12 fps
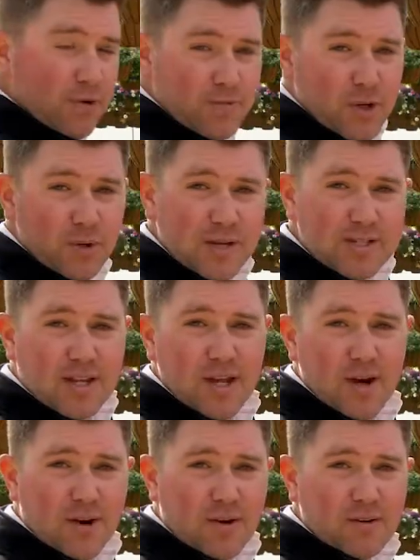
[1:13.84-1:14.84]
of units
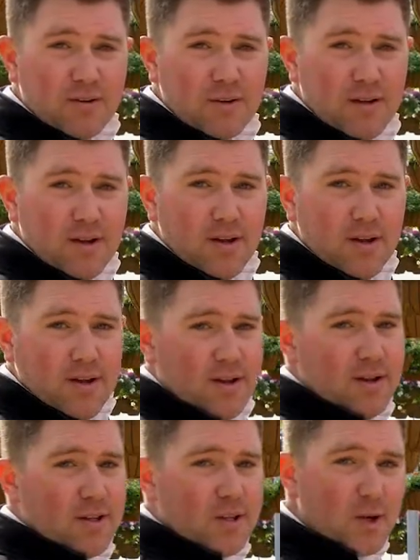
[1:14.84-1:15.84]
here,
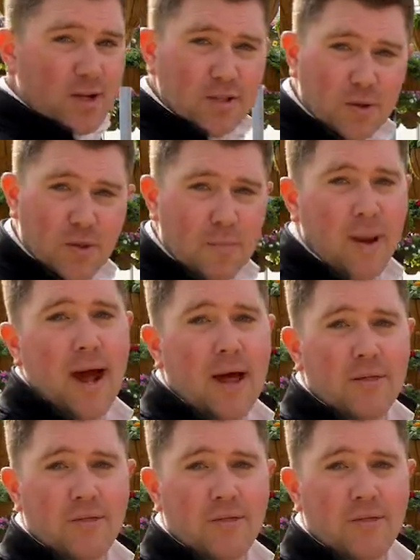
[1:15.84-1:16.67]
you can do the math.